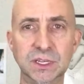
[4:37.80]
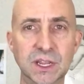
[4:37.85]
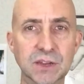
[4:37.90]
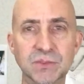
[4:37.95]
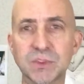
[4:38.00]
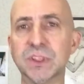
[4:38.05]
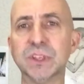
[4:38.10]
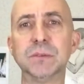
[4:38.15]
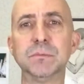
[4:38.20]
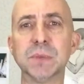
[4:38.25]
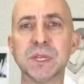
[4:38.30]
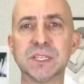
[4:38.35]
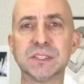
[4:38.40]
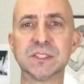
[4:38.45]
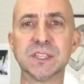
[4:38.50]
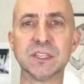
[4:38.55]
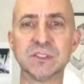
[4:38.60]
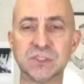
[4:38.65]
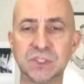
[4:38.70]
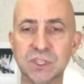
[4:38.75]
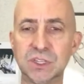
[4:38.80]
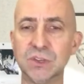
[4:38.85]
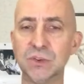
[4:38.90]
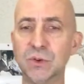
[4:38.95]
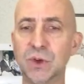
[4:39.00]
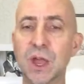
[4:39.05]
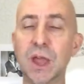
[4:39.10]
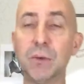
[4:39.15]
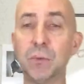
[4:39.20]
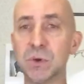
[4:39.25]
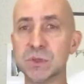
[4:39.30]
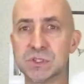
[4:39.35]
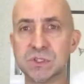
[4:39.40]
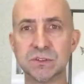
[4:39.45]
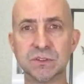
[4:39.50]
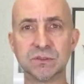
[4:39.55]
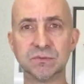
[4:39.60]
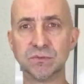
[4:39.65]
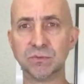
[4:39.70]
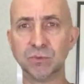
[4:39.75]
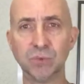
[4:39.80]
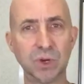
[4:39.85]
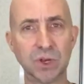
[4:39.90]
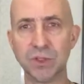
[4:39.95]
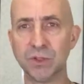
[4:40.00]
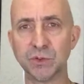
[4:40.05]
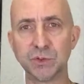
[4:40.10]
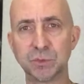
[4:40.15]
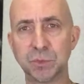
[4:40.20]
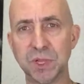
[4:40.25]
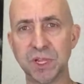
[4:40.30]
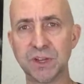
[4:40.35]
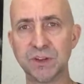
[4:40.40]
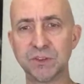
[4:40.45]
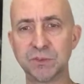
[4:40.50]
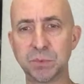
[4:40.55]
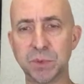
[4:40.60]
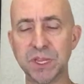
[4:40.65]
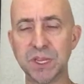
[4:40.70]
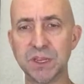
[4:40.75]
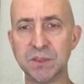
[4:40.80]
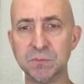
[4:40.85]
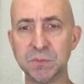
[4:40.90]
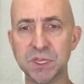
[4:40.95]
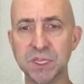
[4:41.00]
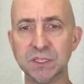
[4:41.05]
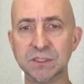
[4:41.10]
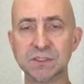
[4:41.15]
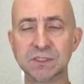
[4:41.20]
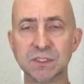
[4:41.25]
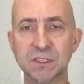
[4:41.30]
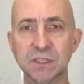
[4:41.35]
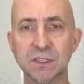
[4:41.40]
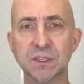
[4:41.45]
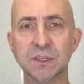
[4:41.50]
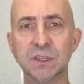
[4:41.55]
everything makes sense to you. I wasn't one of those players by any means.